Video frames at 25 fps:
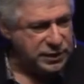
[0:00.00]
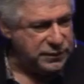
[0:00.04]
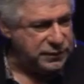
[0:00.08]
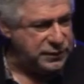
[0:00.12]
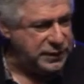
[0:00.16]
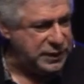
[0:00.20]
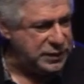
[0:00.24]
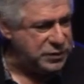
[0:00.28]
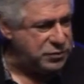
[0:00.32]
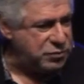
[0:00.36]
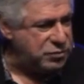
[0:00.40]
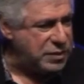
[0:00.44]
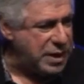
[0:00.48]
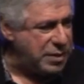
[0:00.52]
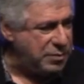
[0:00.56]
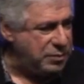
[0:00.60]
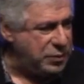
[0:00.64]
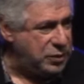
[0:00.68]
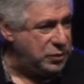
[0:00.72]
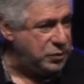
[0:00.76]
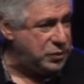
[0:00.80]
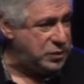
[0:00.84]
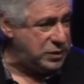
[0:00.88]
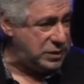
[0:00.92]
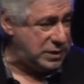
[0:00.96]
of, there's
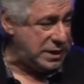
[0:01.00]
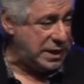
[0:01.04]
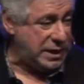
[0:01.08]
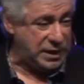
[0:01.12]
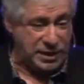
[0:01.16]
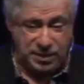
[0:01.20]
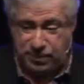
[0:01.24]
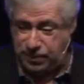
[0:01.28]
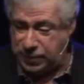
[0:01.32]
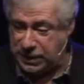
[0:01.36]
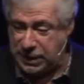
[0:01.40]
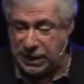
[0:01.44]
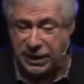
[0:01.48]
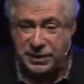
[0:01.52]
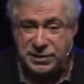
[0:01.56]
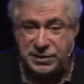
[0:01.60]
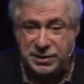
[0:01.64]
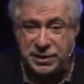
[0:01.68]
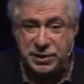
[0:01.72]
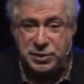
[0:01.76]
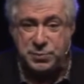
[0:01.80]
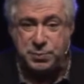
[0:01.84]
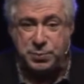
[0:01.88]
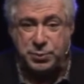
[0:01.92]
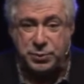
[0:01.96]
rumbles taking place,
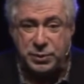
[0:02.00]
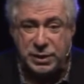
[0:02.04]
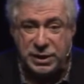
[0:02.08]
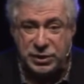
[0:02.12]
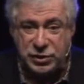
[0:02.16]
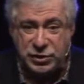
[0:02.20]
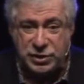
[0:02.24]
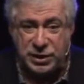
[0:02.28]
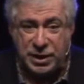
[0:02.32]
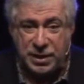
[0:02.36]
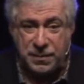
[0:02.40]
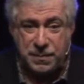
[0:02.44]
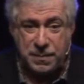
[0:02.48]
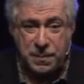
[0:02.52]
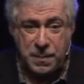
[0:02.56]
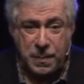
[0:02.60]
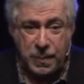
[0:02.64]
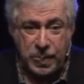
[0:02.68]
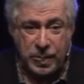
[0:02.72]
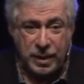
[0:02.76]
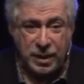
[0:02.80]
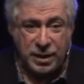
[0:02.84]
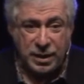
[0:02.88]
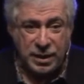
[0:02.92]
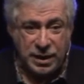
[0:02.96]
there's pressure
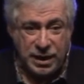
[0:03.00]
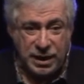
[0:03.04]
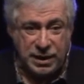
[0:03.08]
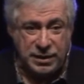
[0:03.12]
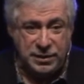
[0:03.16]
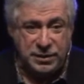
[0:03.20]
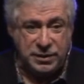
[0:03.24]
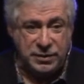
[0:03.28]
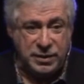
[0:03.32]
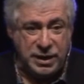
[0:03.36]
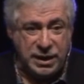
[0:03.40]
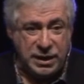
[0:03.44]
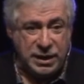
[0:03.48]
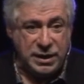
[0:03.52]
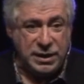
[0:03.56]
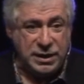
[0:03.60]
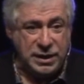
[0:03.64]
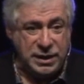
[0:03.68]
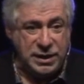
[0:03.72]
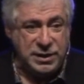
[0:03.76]
underground.